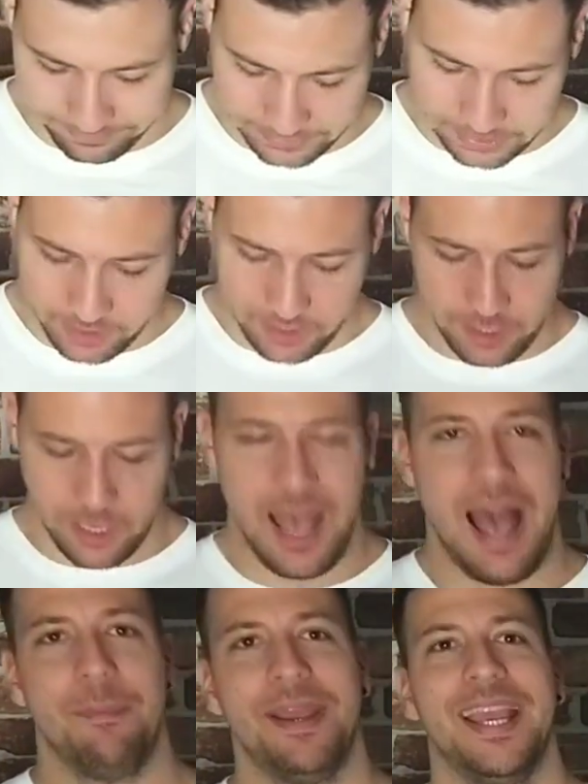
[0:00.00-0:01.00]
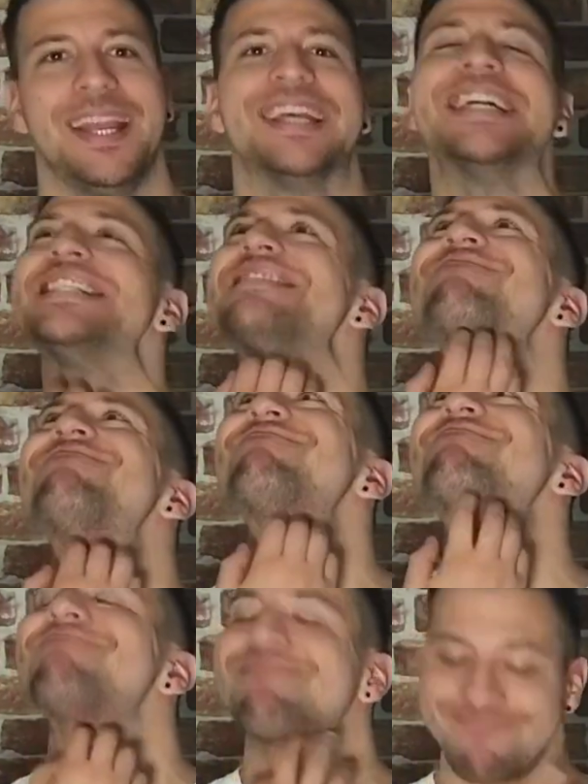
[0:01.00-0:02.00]
Fuck em. I mean,
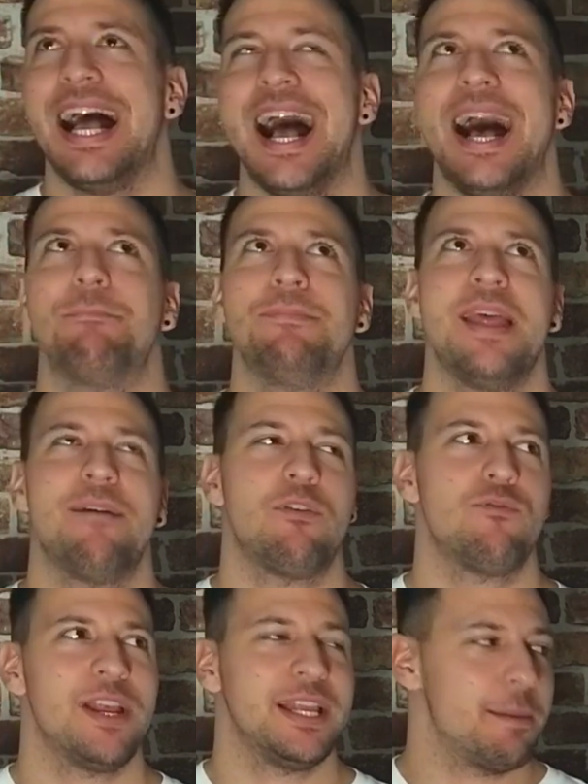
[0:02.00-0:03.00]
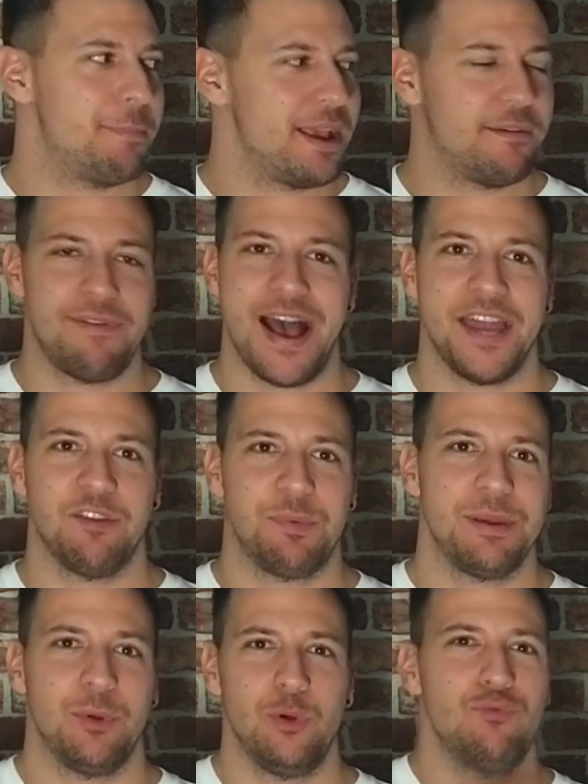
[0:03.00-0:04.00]
I'm never really a big fan of
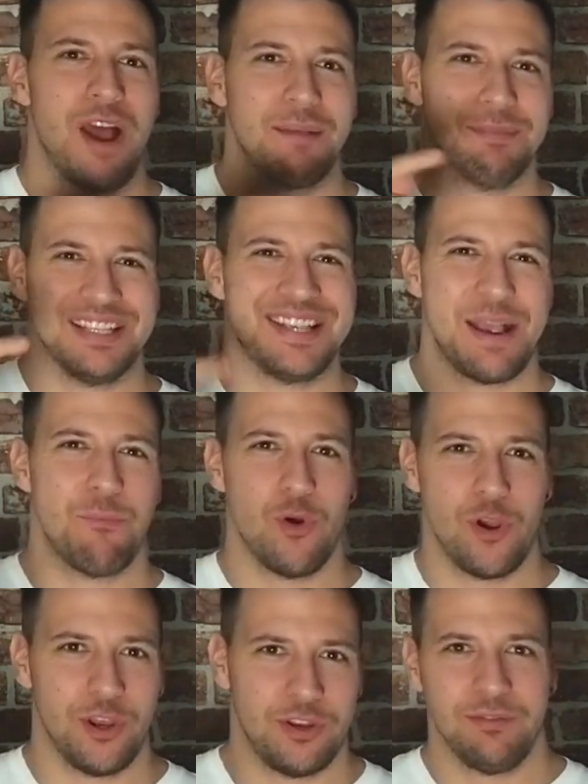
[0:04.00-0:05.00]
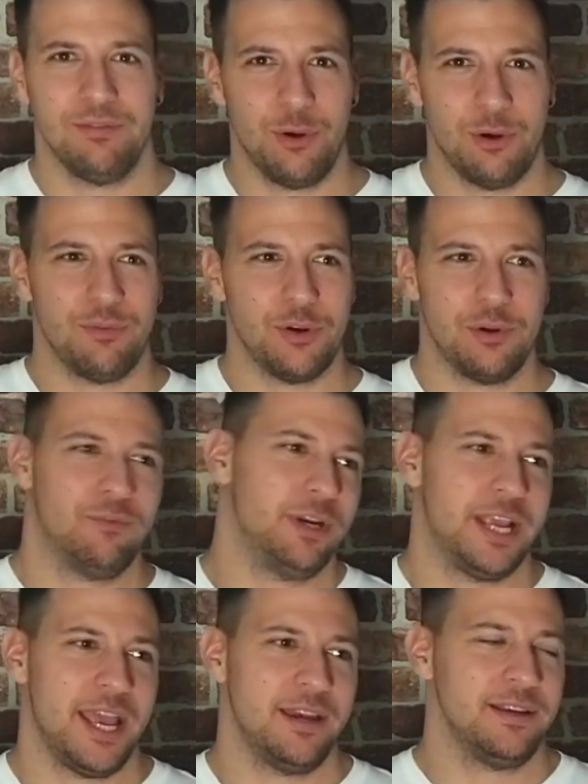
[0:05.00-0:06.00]
people who rhyme the same word over and over
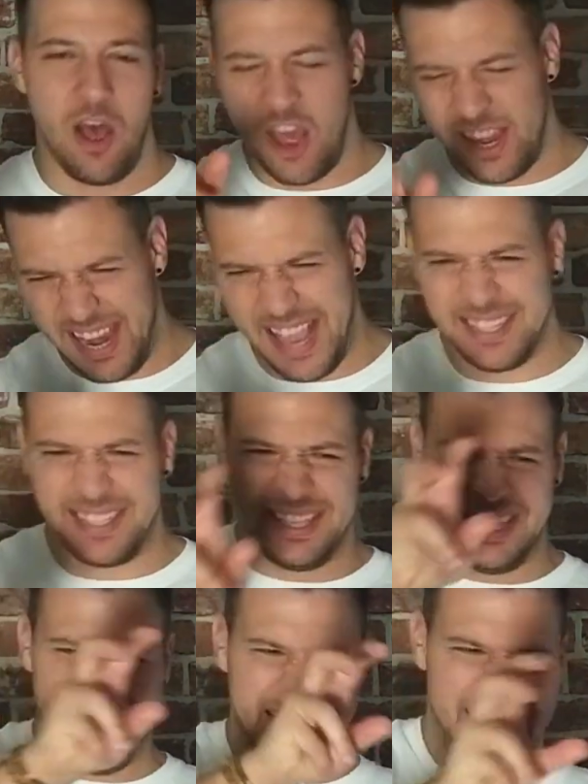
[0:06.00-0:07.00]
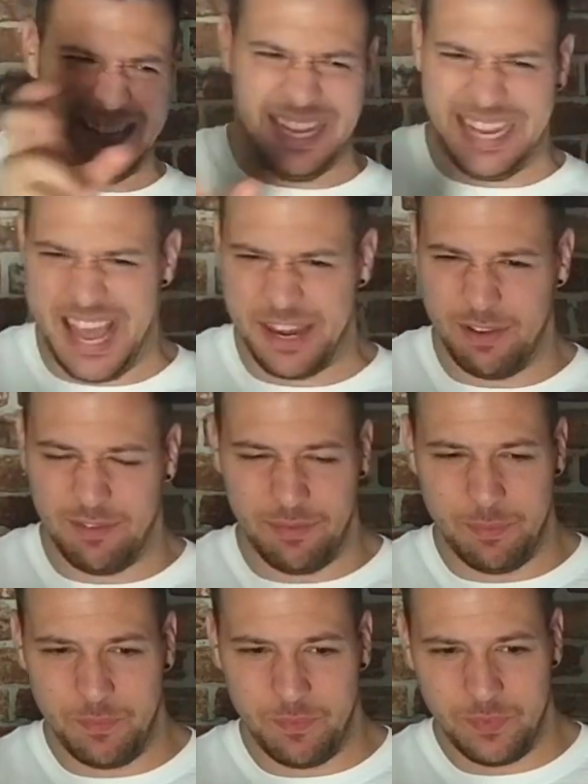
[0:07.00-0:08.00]
again, unless the kind of
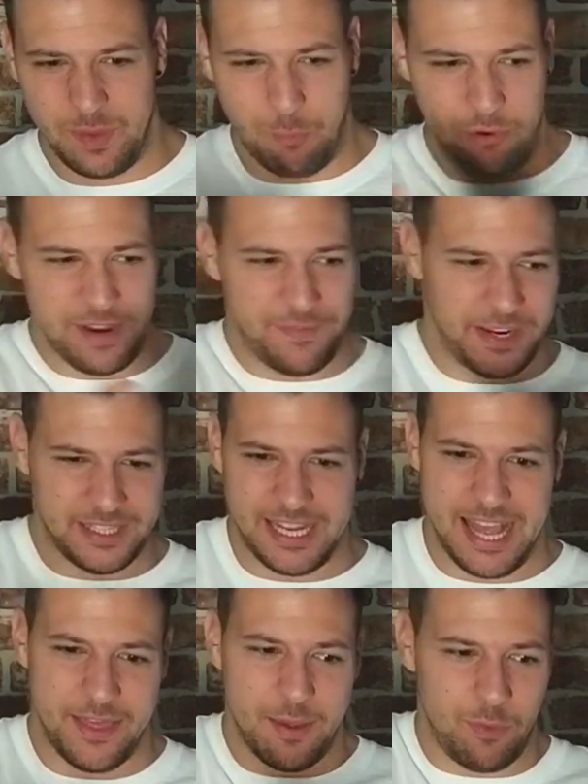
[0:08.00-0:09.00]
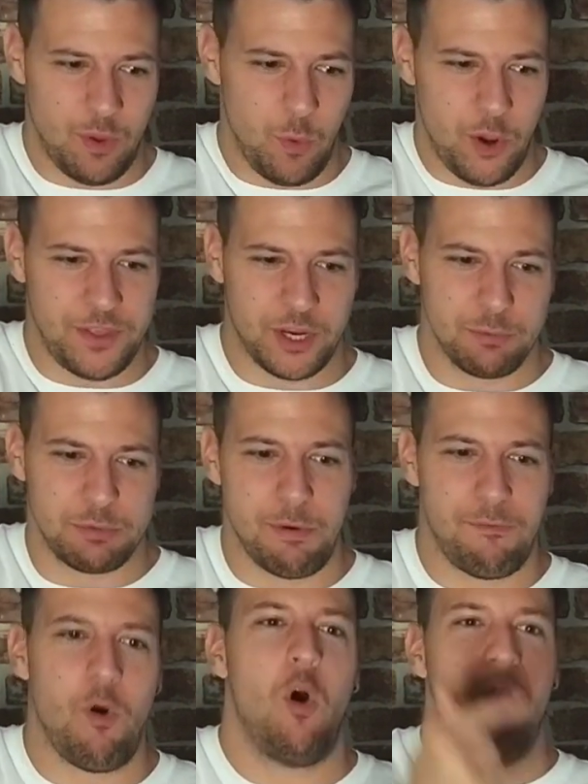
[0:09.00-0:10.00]
the prefix that the word that comes
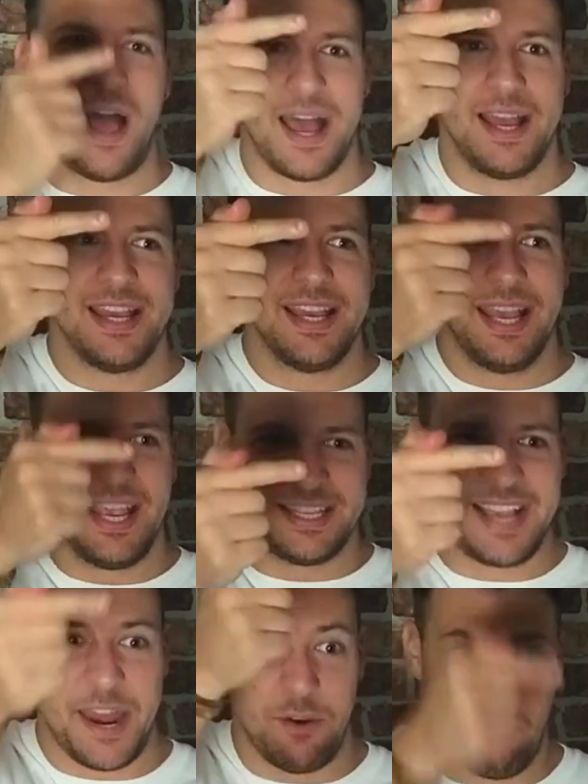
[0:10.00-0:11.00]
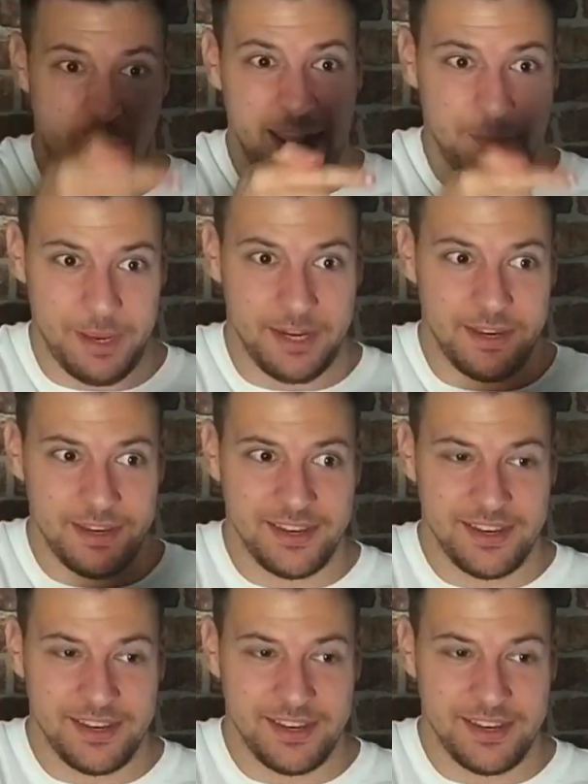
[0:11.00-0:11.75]
before that is kind of rhyming.